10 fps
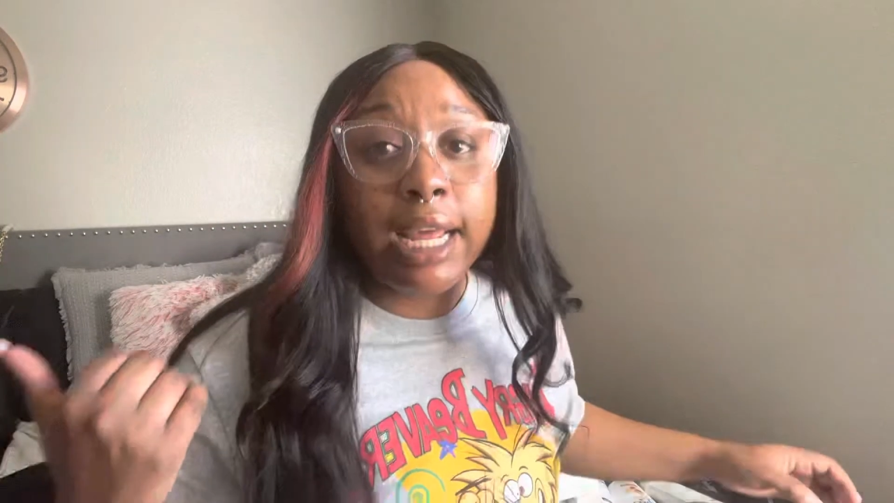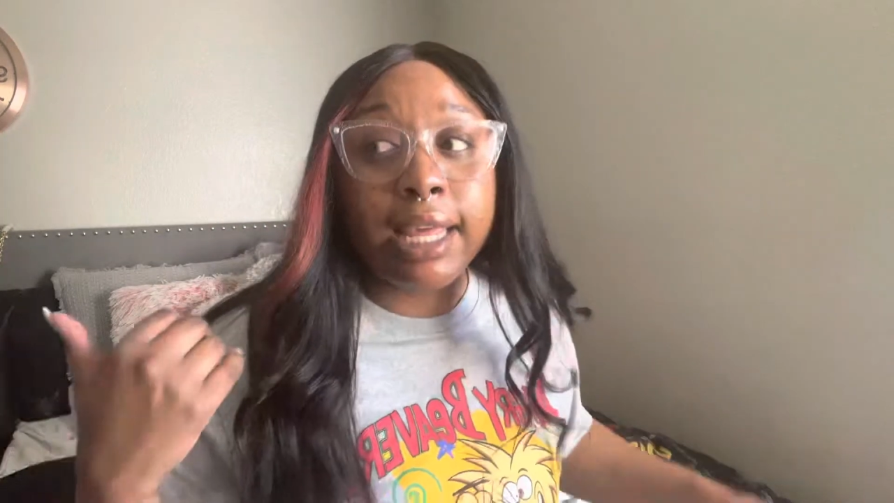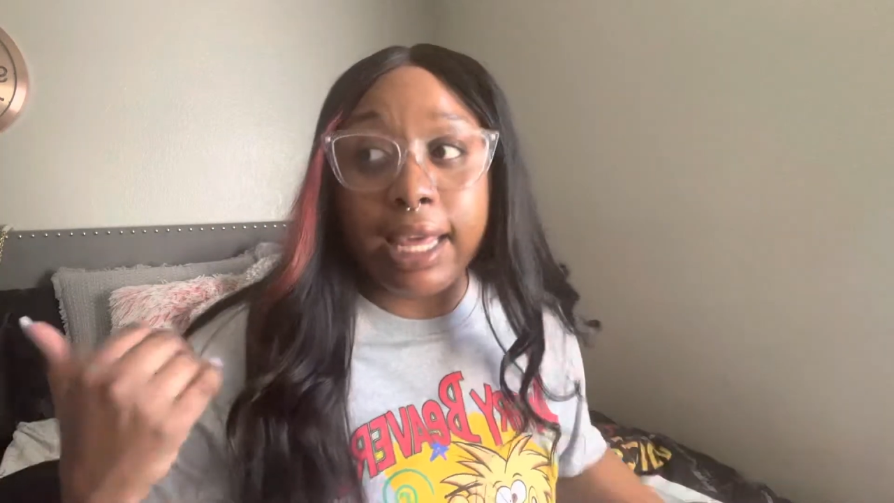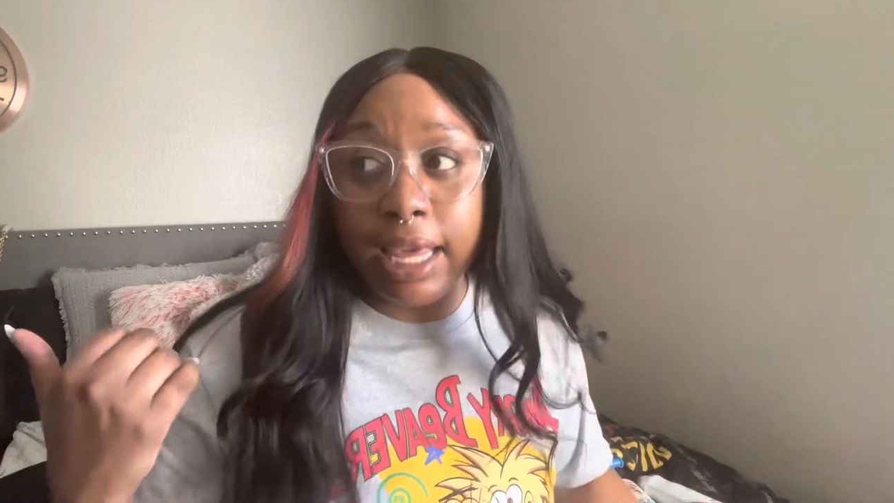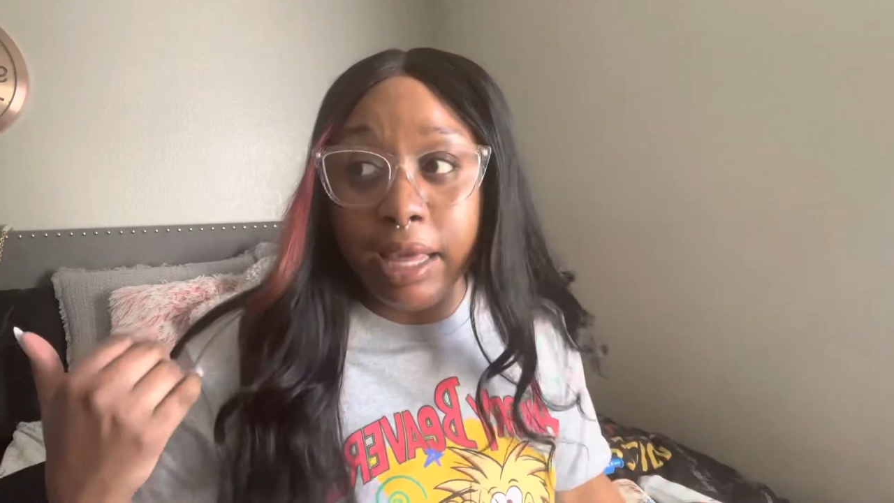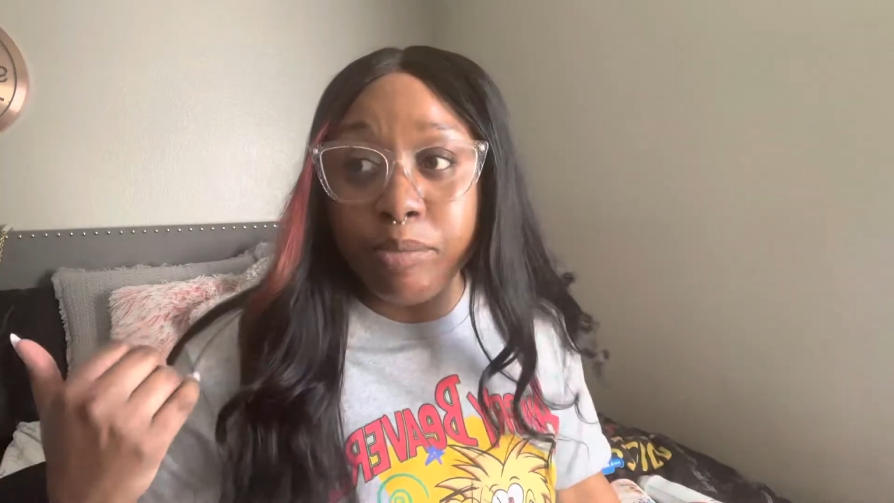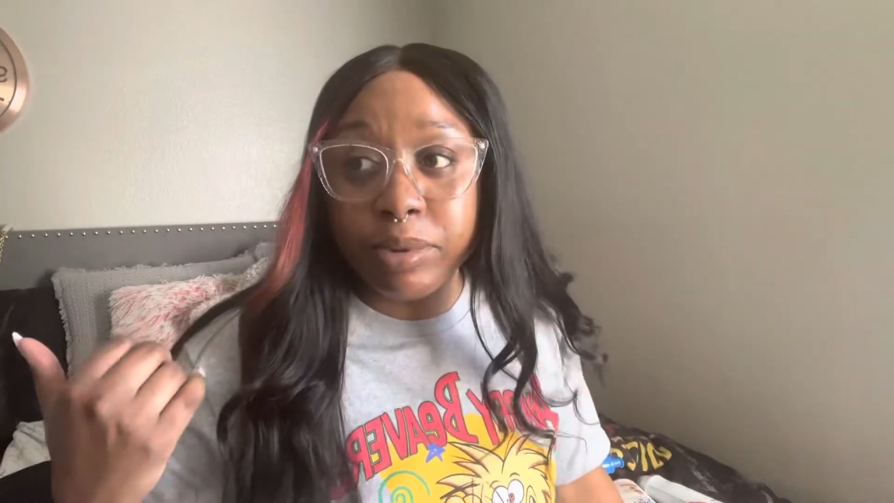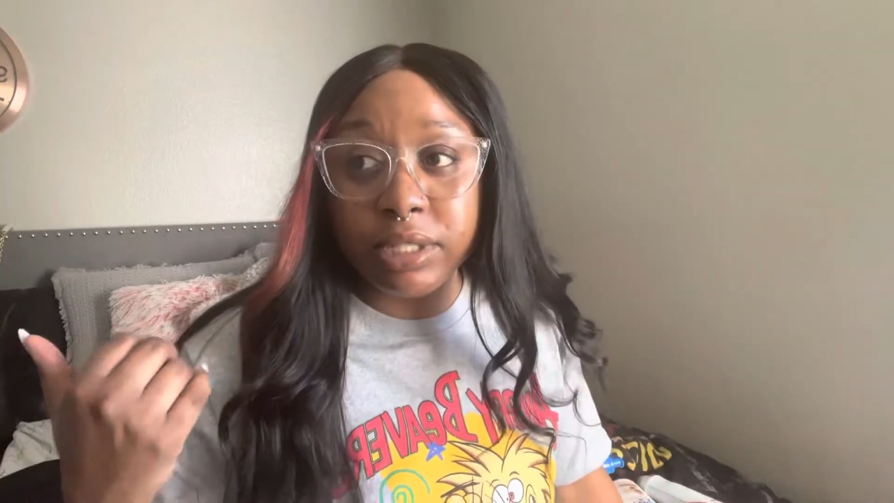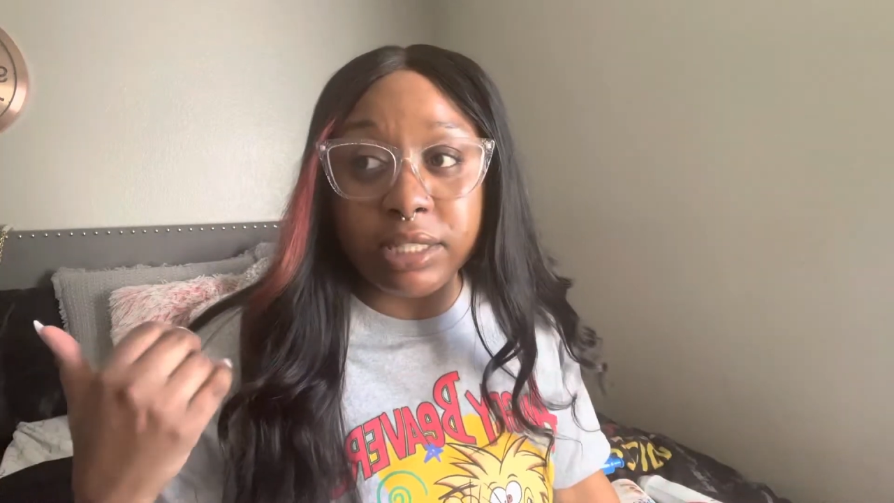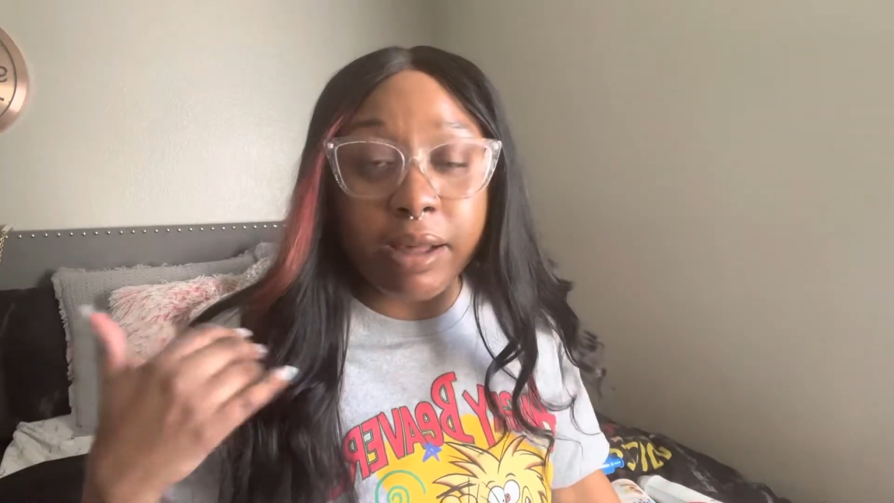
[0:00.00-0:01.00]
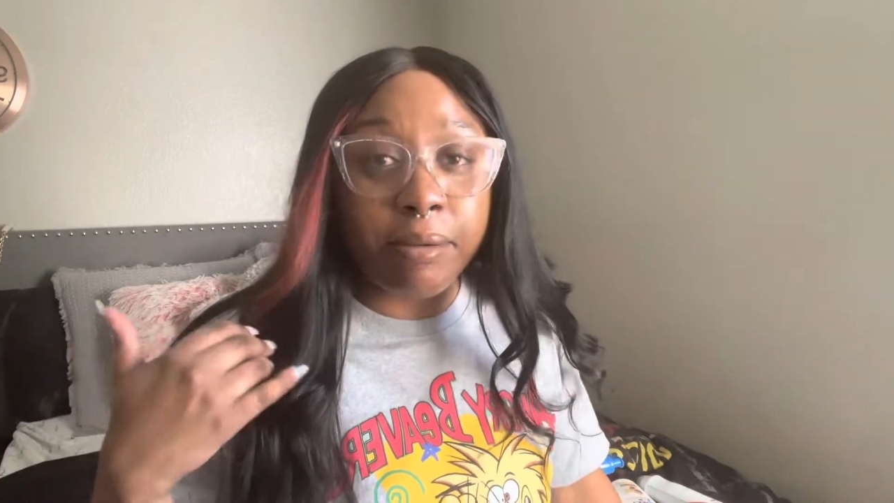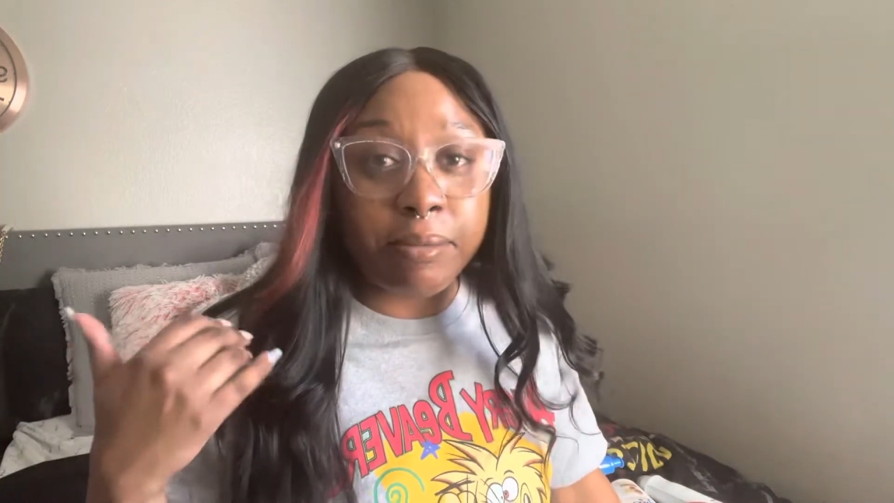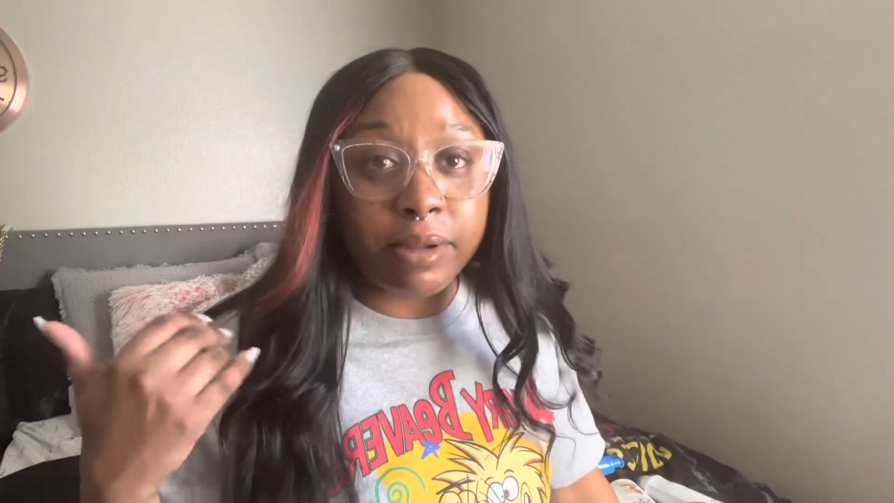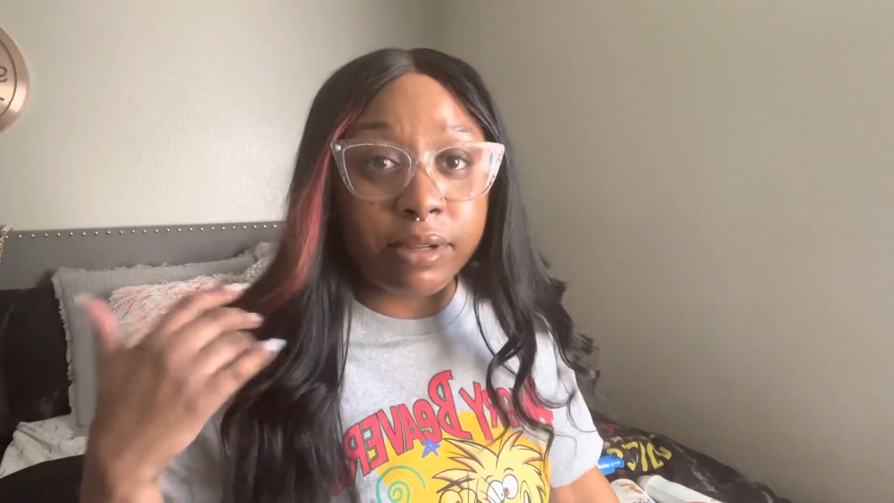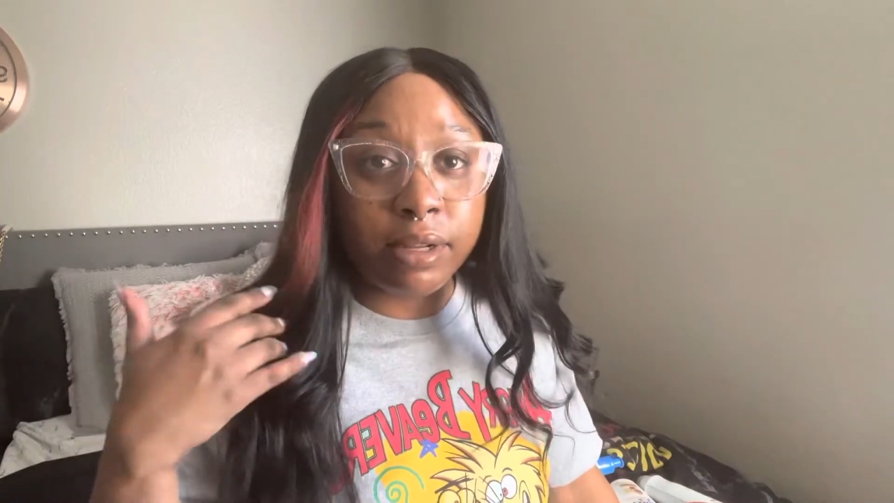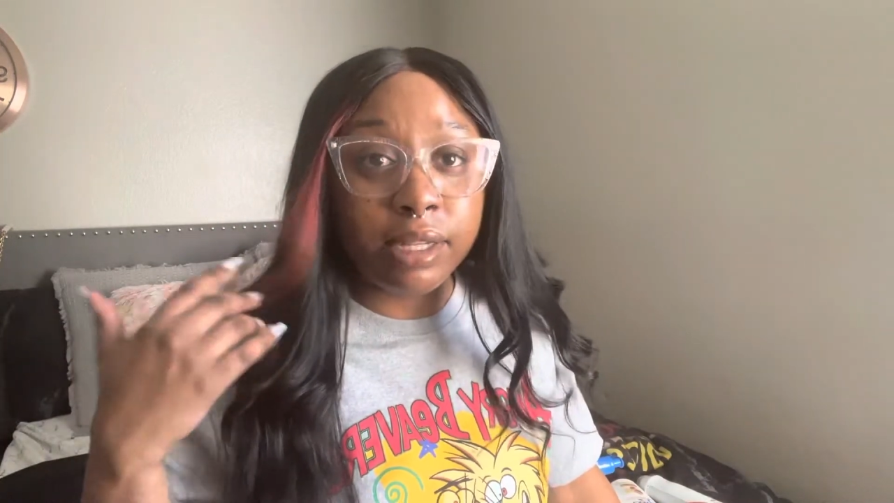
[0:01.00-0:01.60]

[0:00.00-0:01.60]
keep some